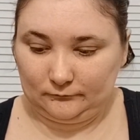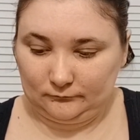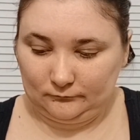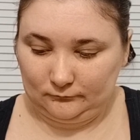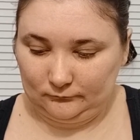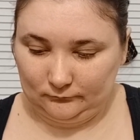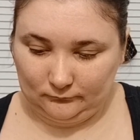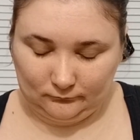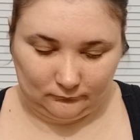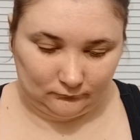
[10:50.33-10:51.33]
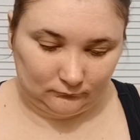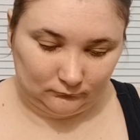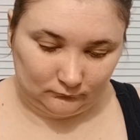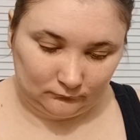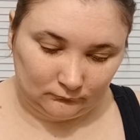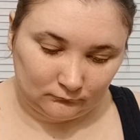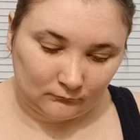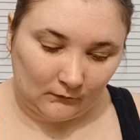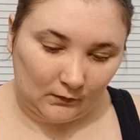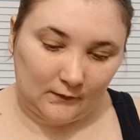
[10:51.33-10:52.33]
I'm
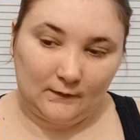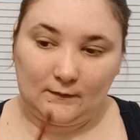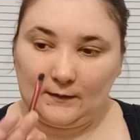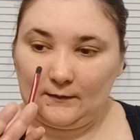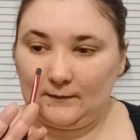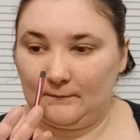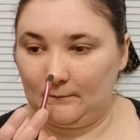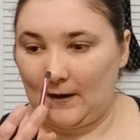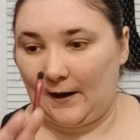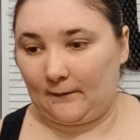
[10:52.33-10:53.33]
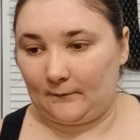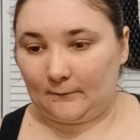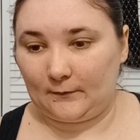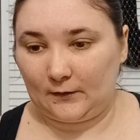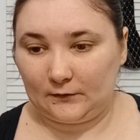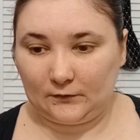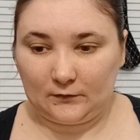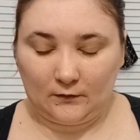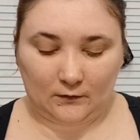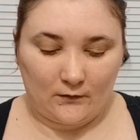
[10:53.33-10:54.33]
gonna take this Packler brush.
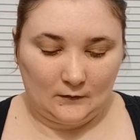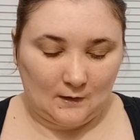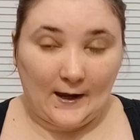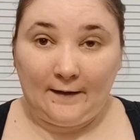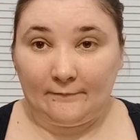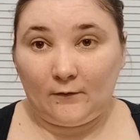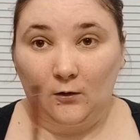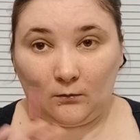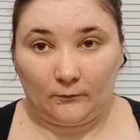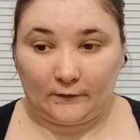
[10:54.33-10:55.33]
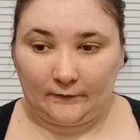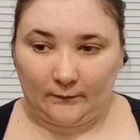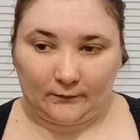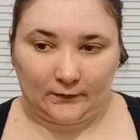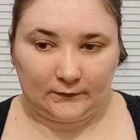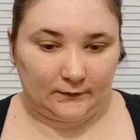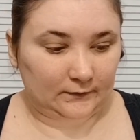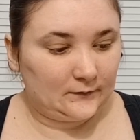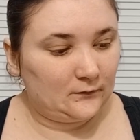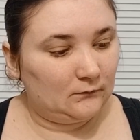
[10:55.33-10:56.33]
I have all Morphe
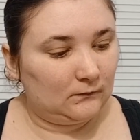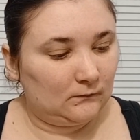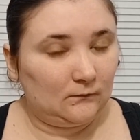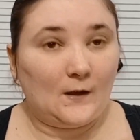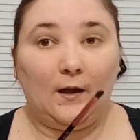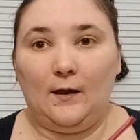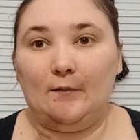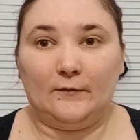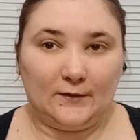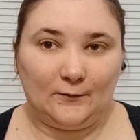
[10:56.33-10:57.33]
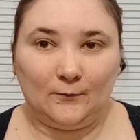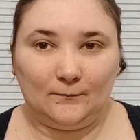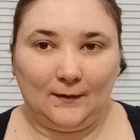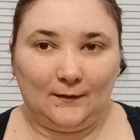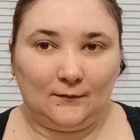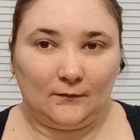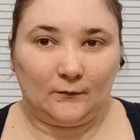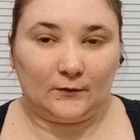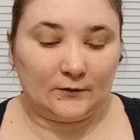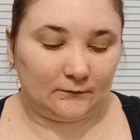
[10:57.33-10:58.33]
brushes. Not every single one made, of
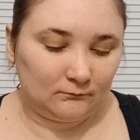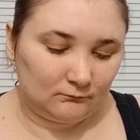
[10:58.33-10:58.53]
course.